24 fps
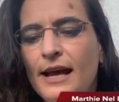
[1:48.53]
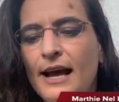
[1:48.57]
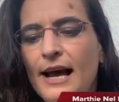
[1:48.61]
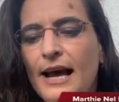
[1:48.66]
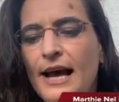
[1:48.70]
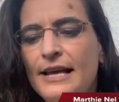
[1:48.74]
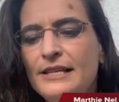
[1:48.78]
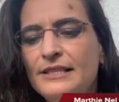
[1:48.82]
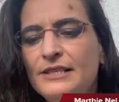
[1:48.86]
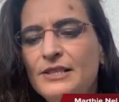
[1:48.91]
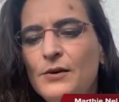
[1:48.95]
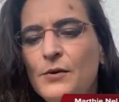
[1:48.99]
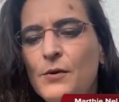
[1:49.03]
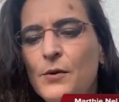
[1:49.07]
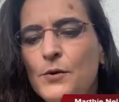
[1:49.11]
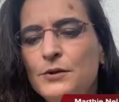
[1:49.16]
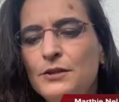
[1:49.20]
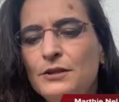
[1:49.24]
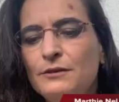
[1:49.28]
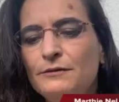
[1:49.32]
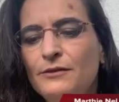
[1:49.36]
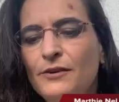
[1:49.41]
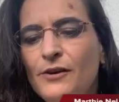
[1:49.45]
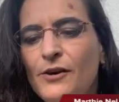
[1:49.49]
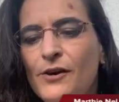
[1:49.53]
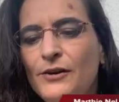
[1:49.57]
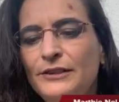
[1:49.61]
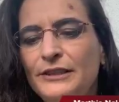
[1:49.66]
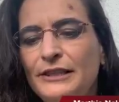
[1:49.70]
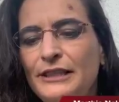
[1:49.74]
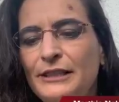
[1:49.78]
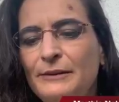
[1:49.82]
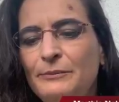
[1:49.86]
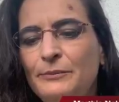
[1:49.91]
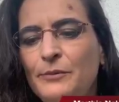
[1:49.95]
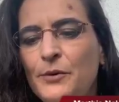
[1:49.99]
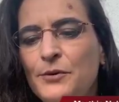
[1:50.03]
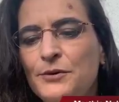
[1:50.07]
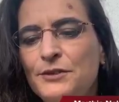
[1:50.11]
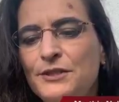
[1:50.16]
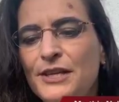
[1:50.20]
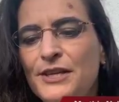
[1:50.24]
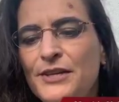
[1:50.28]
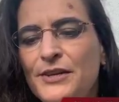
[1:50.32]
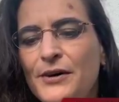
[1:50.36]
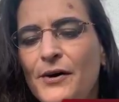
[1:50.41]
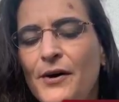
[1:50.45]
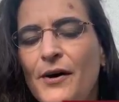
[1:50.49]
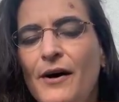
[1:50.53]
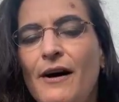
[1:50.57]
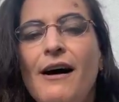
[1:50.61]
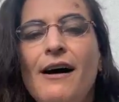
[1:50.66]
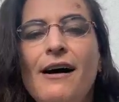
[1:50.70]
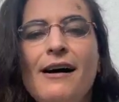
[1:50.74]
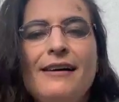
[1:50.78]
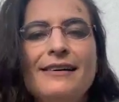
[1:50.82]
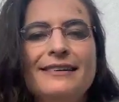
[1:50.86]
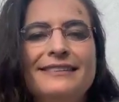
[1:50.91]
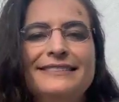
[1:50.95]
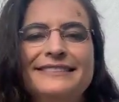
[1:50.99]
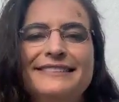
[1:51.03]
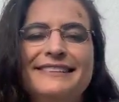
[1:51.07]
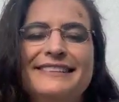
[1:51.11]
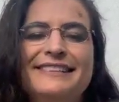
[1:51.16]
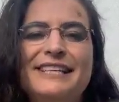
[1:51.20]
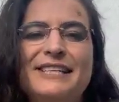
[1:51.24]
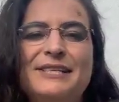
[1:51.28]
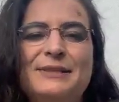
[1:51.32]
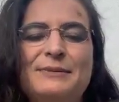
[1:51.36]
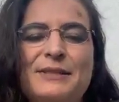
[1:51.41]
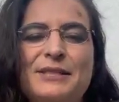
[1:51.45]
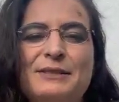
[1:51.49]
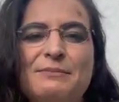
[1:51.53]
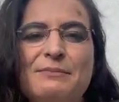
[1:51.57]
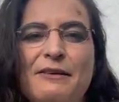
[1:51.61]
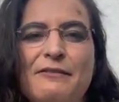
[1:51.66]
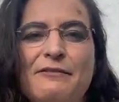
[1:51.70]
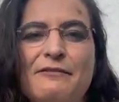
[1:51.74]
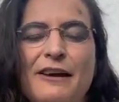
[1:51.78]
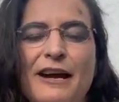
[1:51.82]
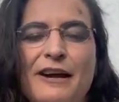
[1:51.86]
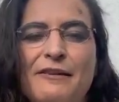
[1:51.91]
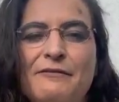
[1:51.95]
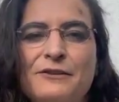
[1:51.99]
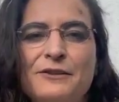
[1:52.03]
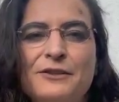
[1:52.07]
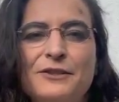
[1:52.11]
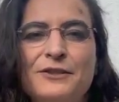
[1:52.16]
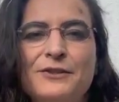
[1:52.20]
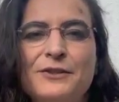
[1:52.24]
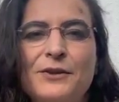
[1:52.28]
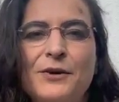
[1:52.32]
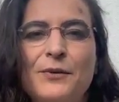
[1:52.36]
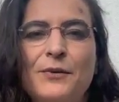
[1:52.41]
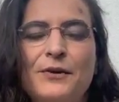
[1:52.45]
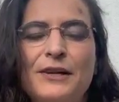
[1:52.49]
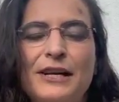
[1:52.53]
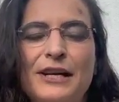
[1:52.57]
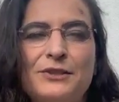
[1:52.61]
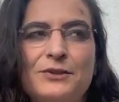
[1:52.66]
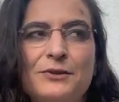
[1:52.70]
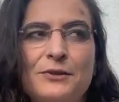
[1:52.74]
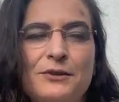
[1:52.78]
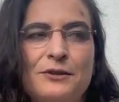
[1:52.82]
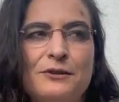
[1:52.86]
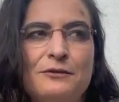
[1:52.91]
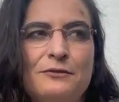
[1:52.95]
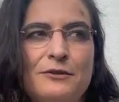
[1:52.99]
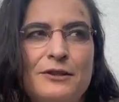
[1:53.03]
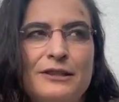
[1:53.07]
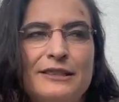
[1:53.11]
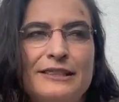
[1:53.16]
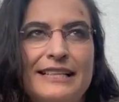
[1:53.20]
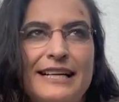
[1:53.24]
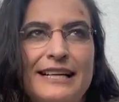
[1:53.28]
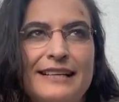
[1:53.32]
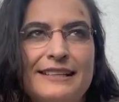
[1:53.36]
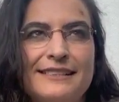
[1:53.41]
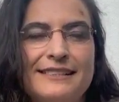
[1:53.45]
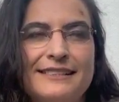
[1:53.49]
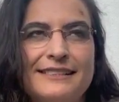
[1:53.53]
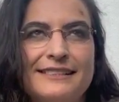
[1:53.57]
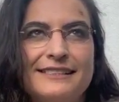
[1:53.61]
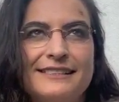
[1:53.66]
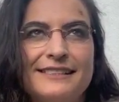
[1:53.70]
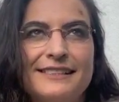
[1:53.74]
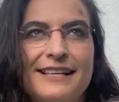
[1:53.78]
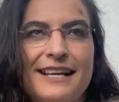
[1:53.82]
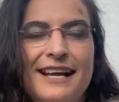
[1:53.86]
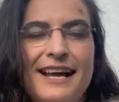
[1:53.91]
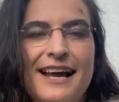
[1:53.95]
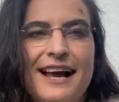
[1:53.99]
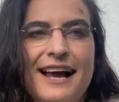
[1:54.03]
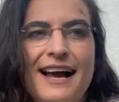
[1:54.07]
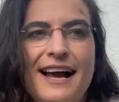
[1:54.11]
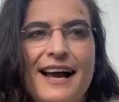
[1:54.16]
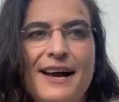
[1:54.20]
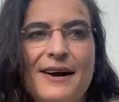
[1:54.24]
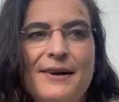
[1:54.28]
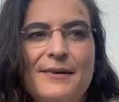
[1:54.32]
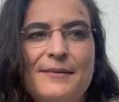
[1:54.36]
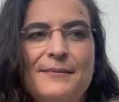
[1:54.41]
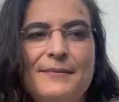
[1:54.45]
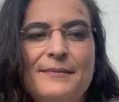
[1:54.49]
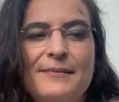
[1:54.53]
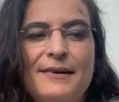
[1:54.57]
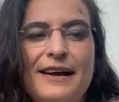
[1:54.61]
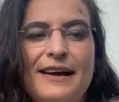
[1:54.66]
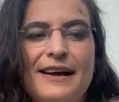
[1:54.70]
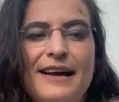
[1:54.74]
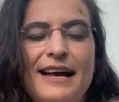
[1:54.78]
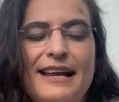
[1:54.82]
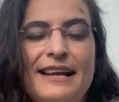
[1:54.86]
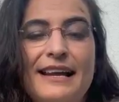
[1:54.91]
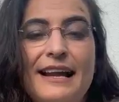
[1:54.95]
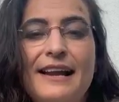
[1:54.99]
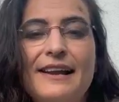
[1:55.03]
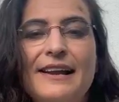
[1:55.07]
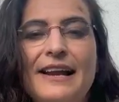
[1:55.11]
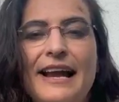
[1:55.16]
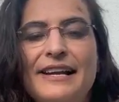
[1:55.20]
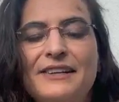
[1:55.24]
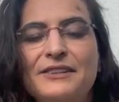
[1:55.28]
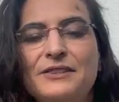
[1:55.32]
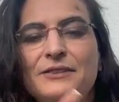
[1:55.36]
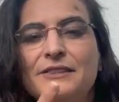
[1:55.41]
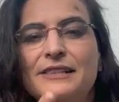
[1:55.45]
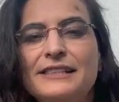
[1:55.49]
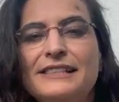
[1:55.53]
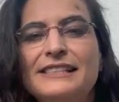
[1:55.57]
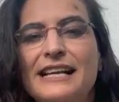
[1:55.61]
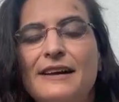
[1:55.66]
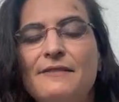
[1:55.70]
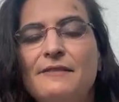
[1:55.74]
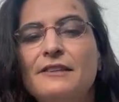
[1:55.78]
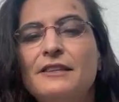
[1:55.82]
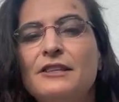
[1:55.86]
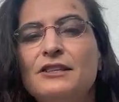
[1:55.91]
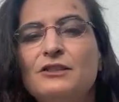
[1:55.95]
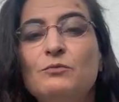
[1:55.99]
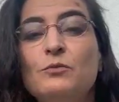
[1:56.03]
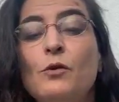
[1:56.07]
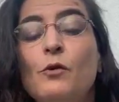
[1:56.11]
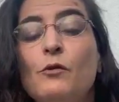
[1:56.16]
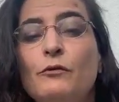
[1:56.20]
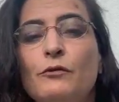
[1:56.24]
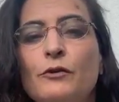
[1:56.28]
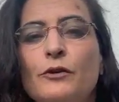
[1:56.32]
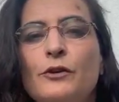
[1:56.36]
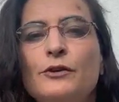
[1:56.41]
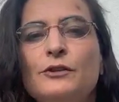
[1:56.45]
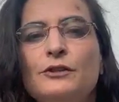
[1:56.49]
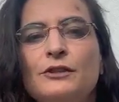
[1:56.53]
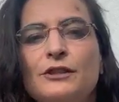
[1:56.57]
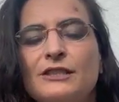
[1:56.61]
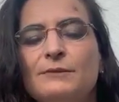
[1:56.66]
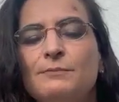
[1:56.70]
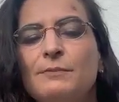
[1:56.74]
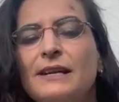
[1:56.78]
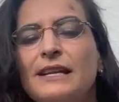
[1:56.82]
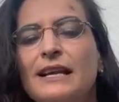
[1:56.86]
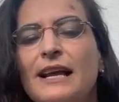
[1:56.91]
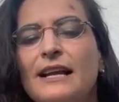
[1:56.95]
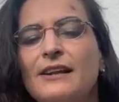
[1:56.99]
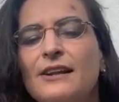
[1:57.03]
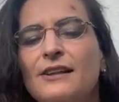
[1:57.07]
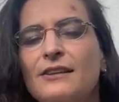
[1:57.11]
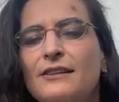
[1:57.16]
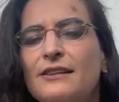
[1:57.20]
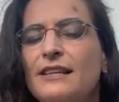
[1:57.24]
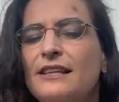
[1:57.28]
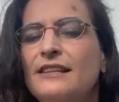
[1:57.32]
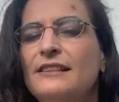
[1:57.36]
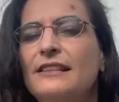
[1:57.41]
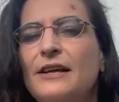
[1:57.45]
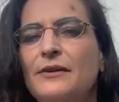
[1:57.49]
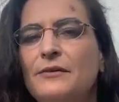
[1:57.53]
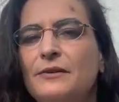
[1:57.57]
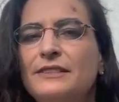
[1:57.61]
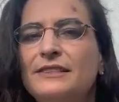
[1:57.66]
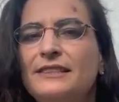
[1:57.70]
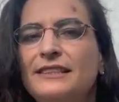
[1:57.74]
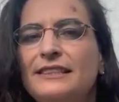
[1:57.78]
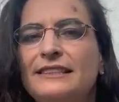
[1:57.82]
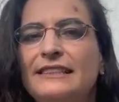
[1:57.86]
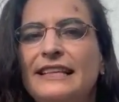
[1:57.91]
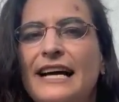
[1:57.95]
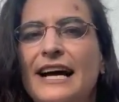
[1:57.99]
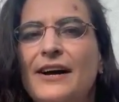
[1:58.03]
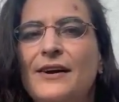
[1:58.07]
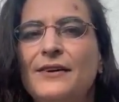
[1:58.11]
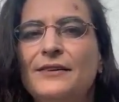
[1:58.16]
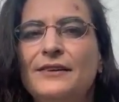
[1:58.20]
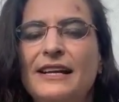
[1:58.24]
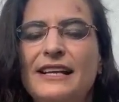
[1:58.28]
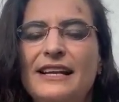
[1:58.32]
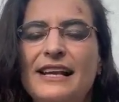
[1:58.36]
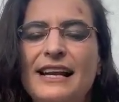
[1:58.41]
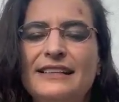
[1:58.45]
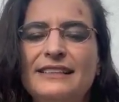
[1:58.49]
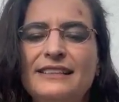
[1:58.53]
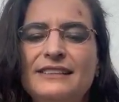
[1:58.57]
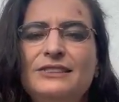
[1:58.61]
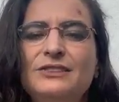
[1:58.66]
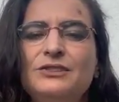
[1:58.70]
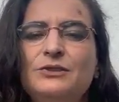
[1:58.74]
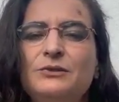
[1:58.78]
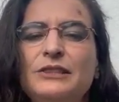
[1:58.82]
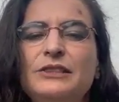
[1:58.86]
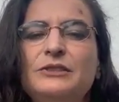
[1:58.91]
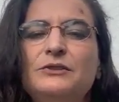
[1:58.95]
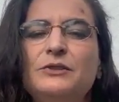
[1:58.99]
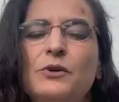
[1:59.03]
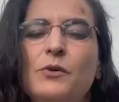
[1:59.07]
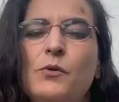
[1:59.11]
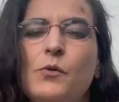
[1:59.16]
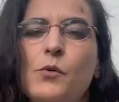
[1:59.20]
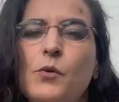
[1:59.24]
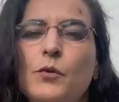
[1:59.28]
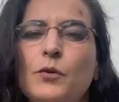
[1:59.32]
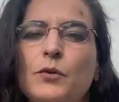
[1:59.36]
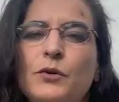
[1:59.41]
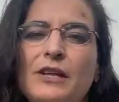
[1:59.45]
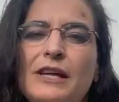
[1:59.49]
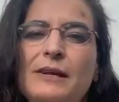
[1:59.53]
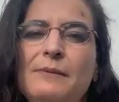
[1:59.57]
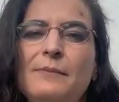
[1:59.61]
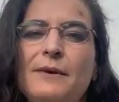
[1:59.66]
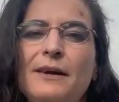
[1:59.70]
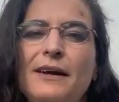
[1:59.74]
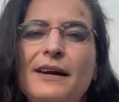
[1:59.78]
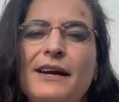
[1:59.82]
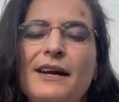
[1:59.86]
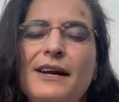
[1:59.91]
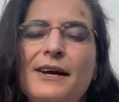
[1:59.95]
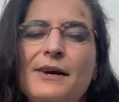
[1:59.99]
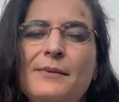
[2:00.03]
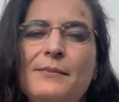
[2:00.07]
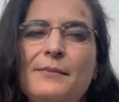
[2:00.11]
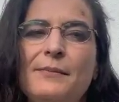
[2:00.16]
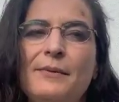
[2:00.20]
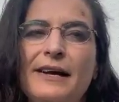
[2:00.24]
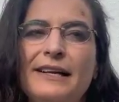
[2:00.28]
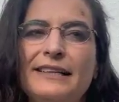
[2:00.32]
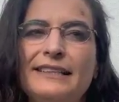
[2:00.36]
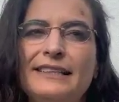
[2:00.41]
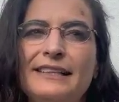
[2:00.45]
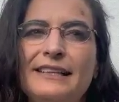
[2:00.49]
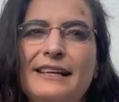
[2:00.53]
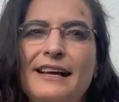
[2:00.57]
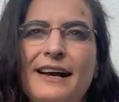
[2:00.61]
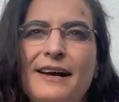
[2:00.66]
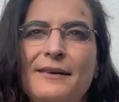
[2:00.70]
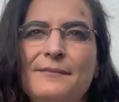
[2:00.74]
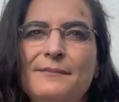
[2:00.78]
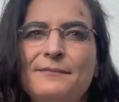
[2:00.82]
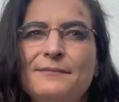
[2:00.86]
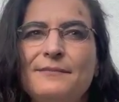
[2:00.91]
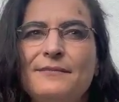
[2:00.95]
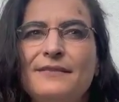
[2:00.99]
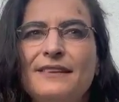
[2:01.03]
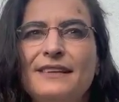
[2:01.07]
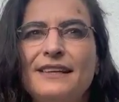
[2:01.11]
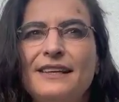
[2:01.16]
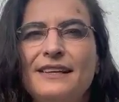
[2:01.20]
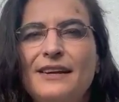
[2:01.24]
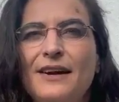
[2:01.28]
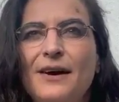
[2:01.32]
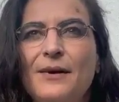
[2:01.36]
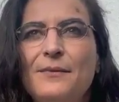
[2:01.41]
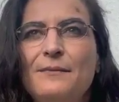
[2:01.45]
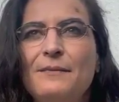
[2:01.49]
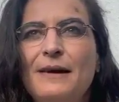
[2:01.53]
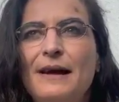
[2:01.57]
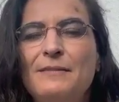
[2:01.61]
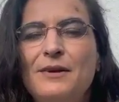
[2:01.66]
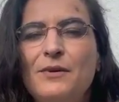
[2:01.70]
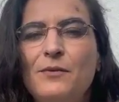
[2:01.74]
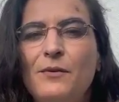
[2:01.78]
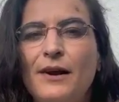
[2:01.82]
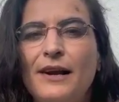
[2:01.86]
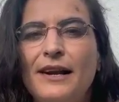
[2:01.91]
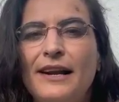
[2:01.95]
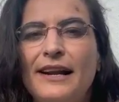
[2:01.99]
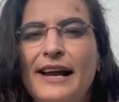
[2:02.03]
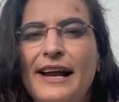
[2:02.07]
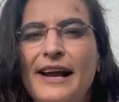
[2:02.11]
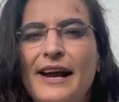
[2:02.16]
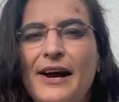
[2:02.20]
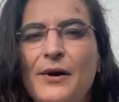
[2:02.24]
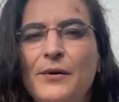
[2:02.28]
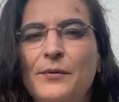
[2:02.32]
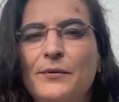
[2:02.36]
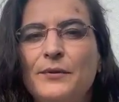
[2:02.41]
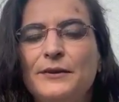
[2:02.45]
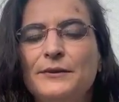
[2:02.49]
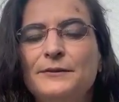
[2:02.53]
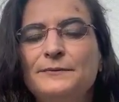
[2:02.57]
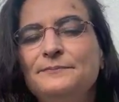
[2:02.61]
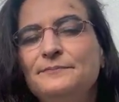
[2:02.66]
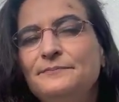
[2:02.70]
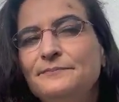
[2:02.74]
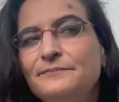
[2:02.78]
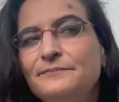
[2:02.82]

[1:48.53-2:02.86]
As die osse waar deur die bosse ja. This was my favorite song when I joined the Voortrekkers. And I later discovered there's more verses, but I don't think they're written down. And I didn't re-record them, but maybe one day I will.